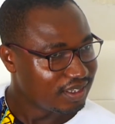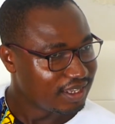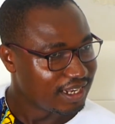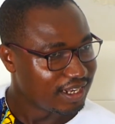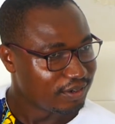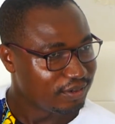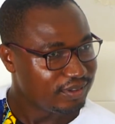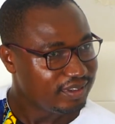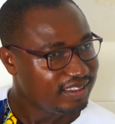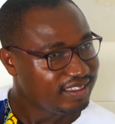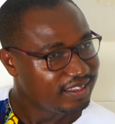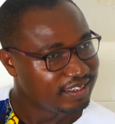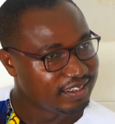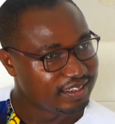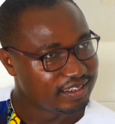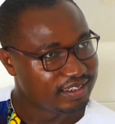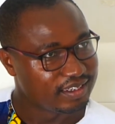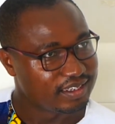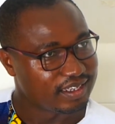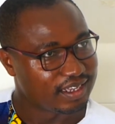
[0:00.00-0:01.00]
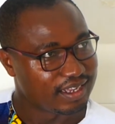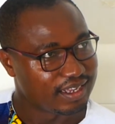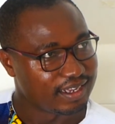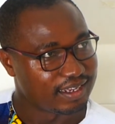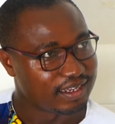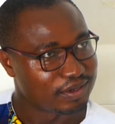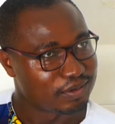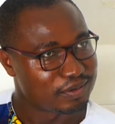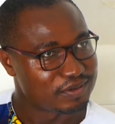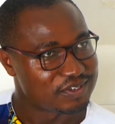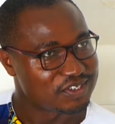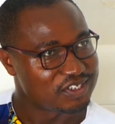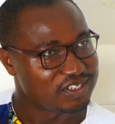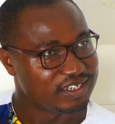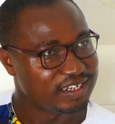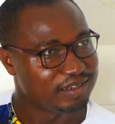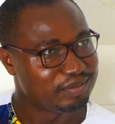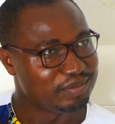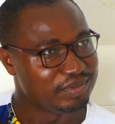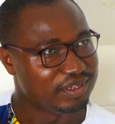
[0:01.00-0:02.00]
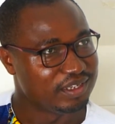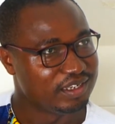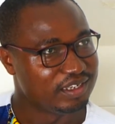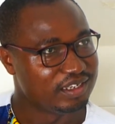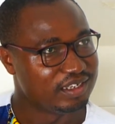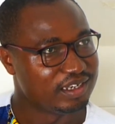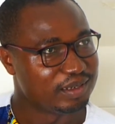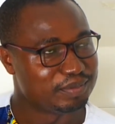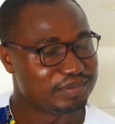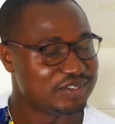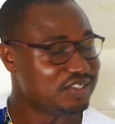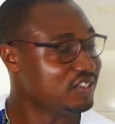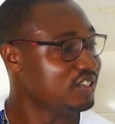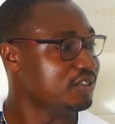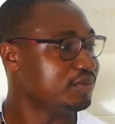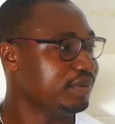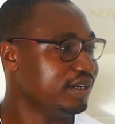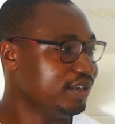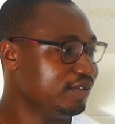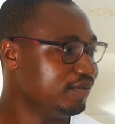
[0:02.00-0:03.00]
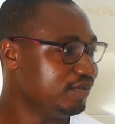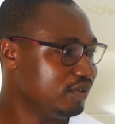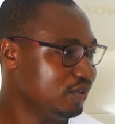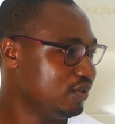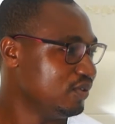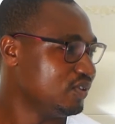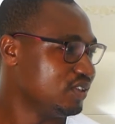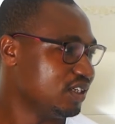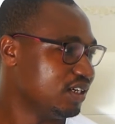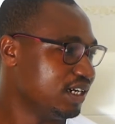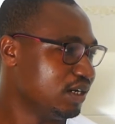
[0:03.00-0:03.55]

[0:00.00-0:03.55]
I don't think I considered being a businessman in future.